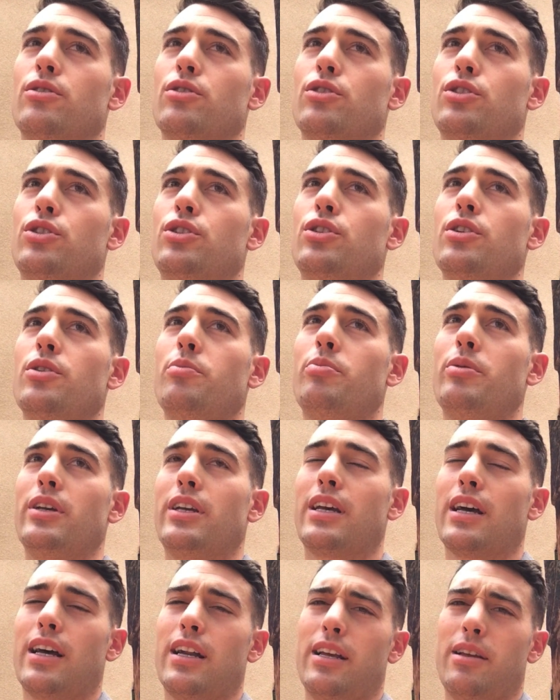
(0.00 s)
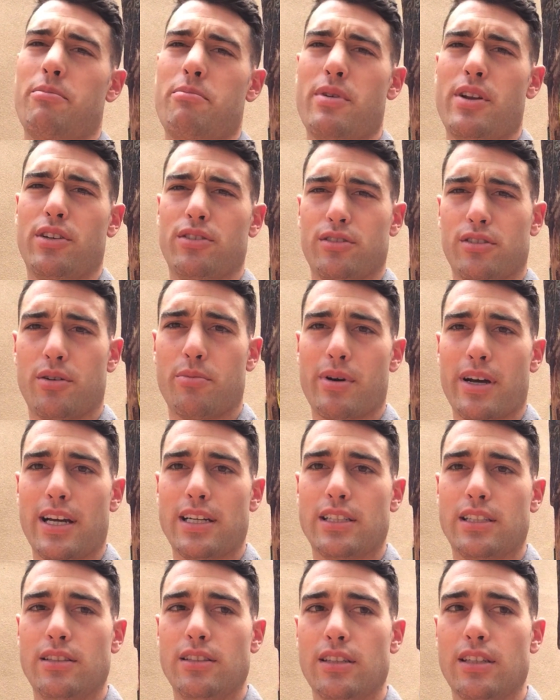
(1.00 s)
should be kind of administered by